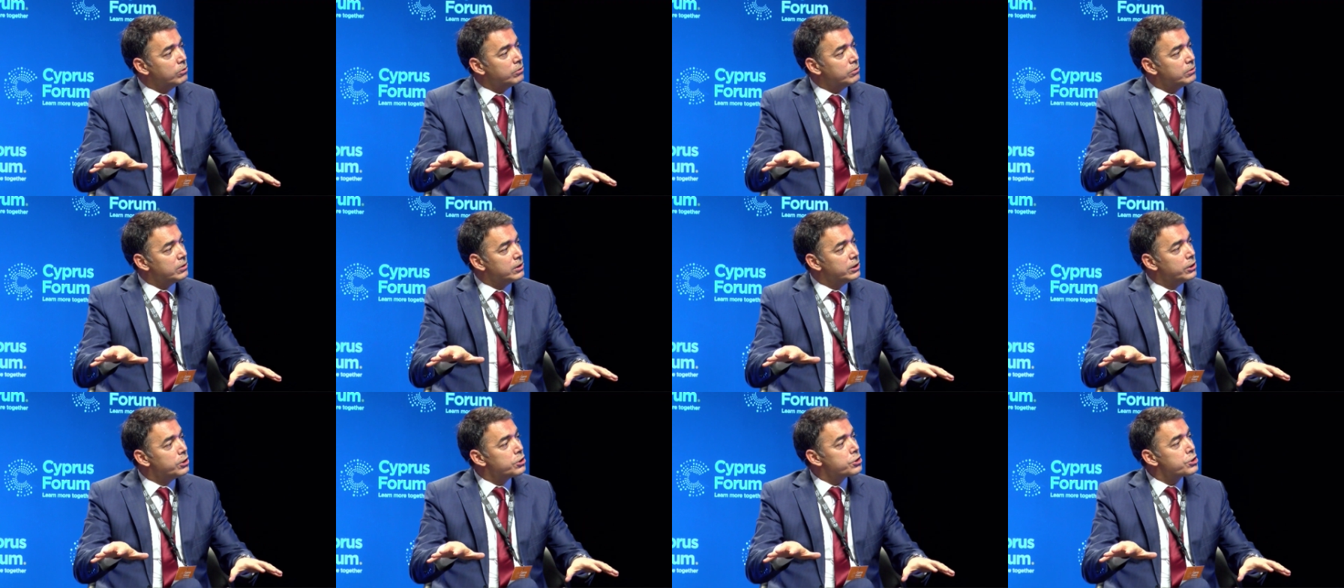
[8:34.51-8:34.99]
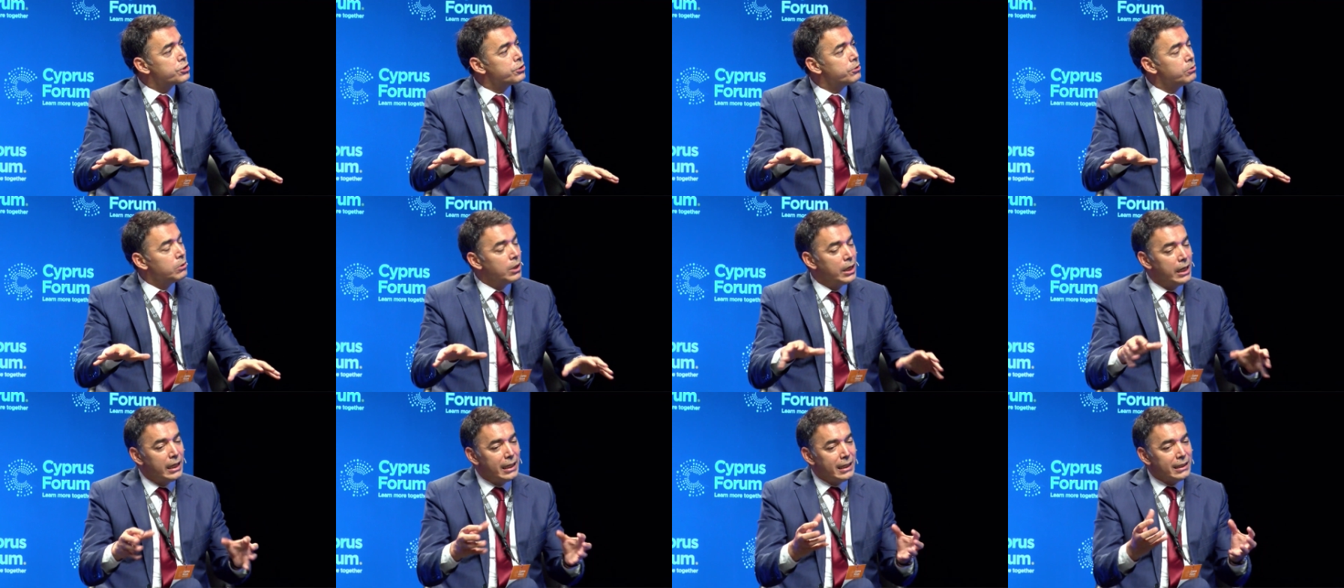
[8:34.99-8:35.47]

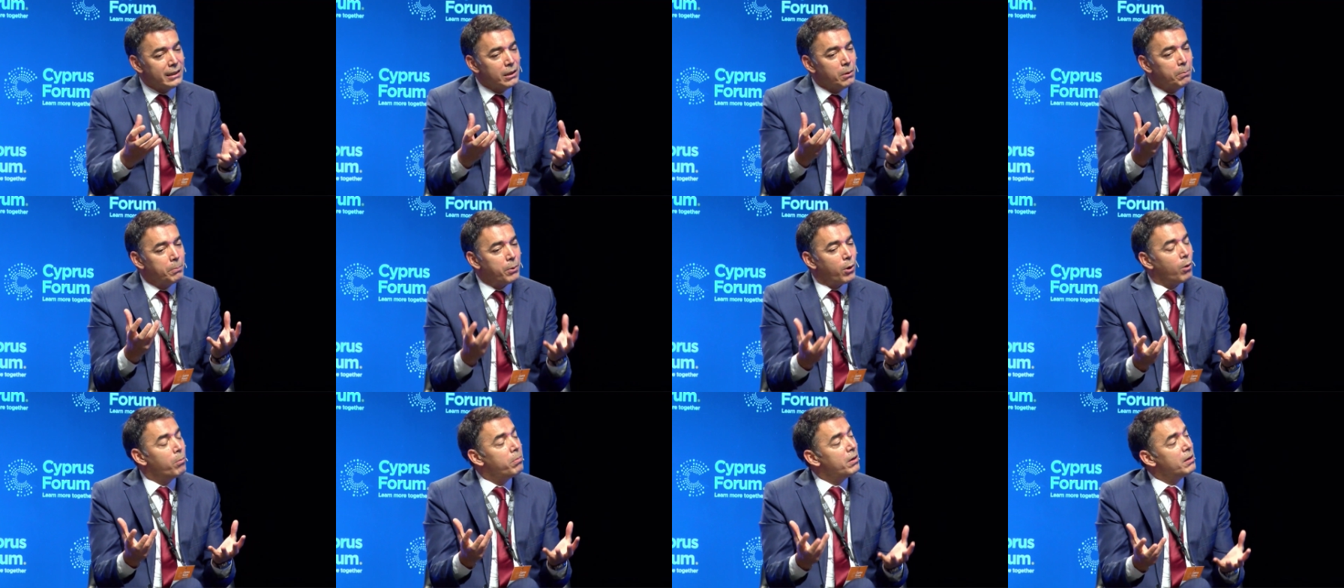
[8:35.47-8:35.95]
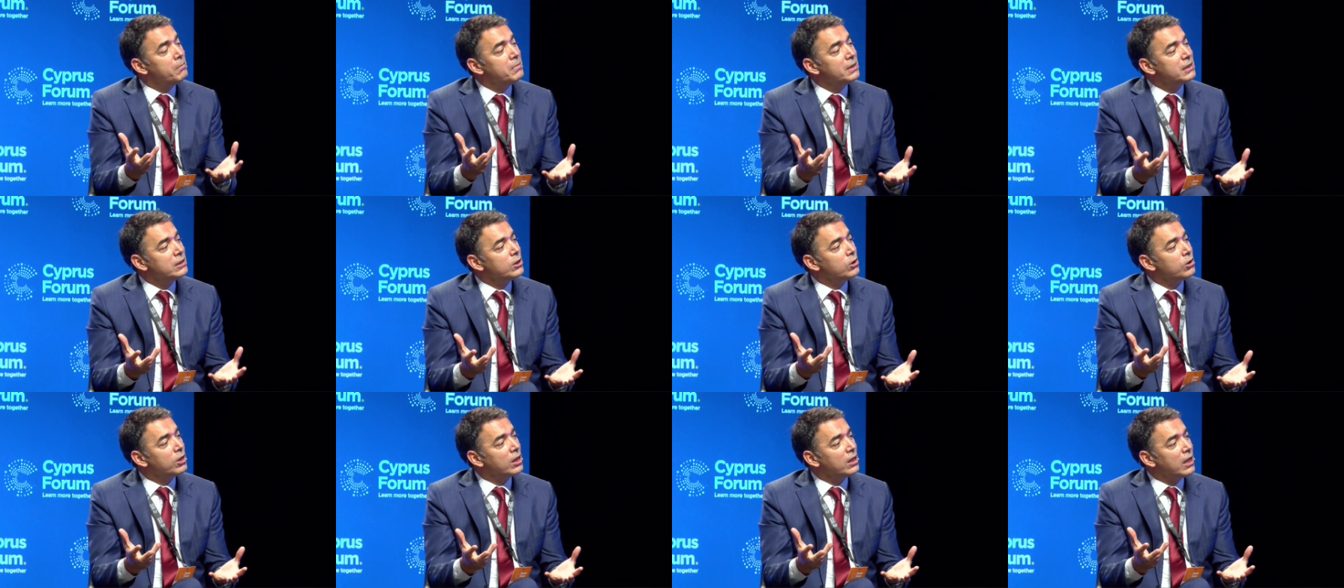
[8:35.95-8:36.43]
The problem is
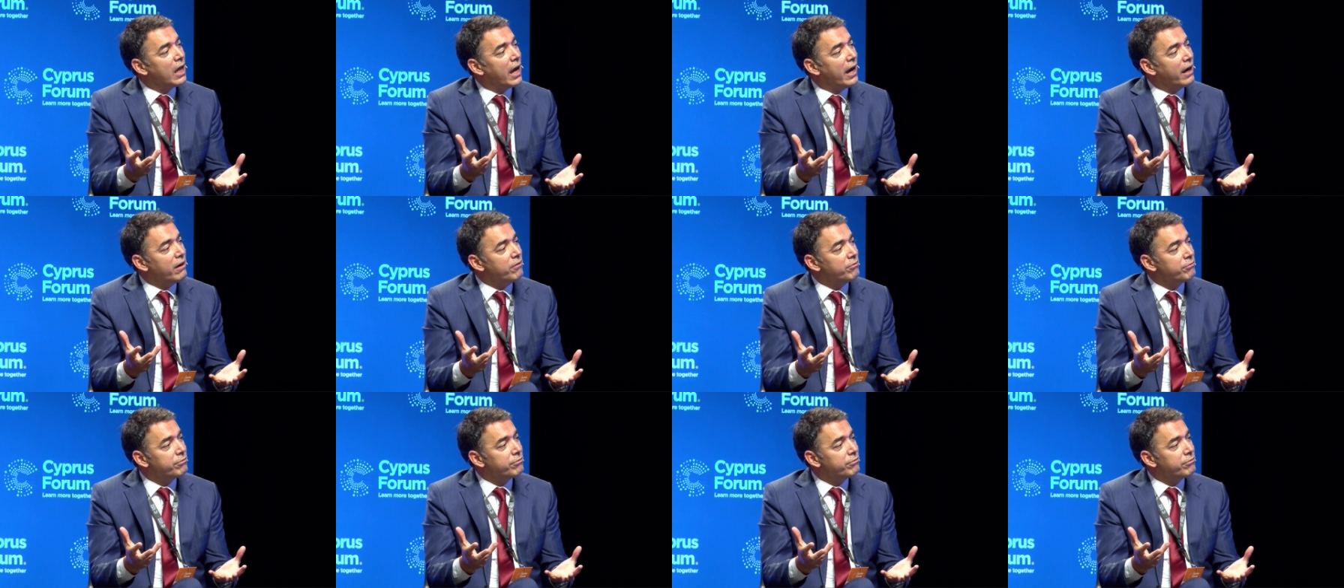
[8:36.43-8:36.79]
not alive.